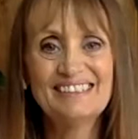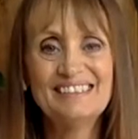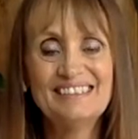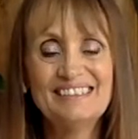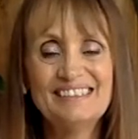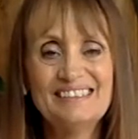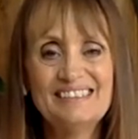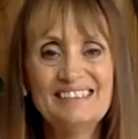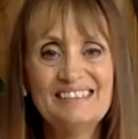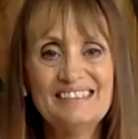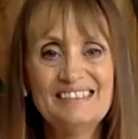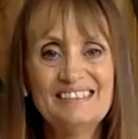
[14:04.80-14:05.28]

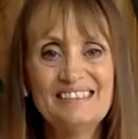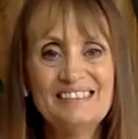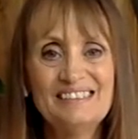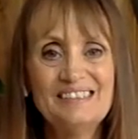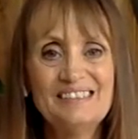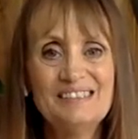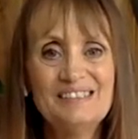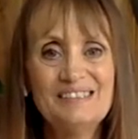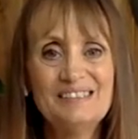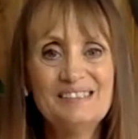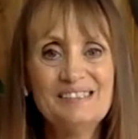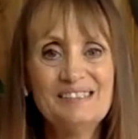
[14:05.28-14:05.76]

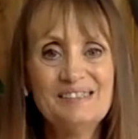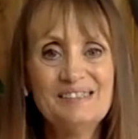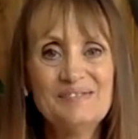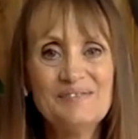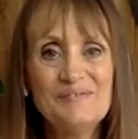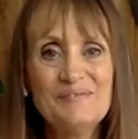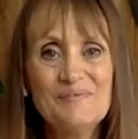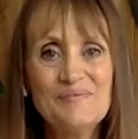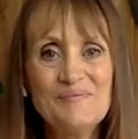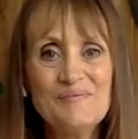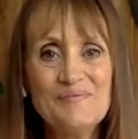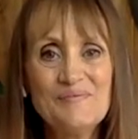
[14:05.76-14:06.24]

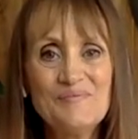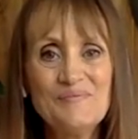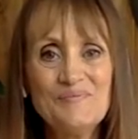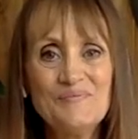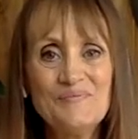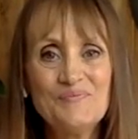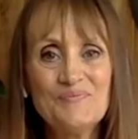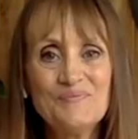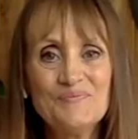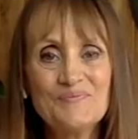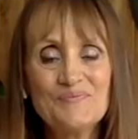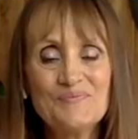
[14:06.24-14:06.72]

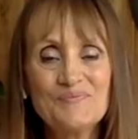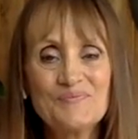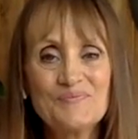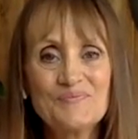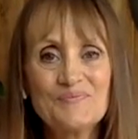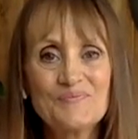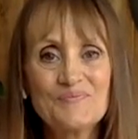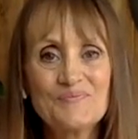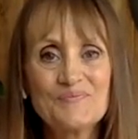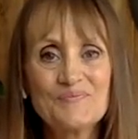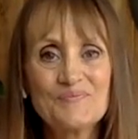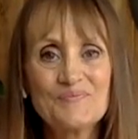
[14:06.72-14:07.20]

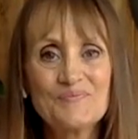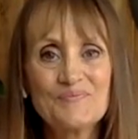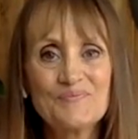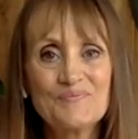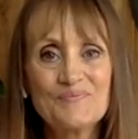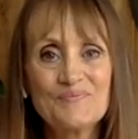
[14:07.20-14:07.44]
(no one is talking)